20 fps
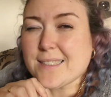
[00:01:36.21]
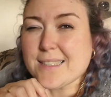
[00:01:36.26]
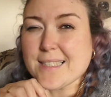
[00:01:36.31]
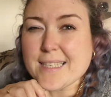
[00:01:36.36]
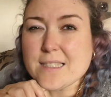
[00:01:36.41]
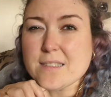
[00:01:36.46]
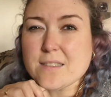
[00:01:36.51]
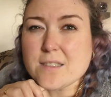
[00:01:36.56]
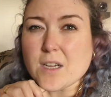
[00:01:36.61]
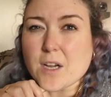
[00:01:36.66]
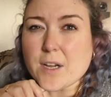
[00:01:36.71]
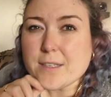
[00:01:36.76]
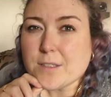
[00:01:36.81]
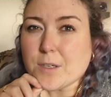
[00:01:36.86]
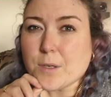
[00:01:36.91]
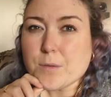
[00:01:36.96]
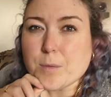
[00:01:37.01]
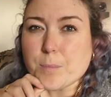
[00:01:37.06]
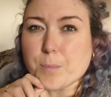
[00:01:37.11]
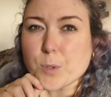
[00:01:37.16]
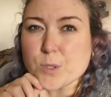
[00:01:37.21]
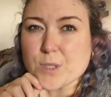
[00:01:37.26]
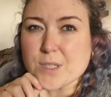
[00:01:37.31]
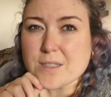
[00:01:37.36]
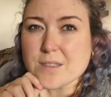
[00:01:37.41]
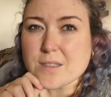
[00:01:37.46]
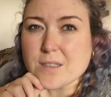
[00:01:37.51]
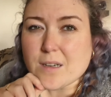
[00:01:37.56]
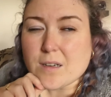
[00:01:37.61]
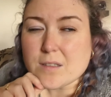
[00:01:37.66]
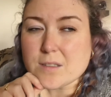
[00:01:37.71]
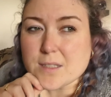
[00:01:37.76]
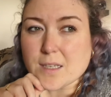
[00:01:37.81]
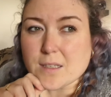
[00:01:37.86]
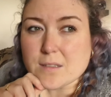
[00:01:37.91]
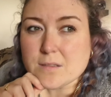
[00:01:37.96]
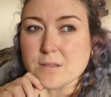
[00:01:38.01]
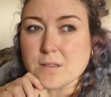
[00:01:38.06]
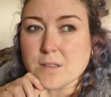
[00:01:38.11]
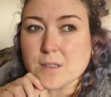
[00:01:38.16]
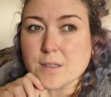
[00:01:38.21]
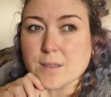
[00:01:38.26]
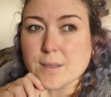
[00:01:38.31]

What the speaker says: least I know the bodies are done.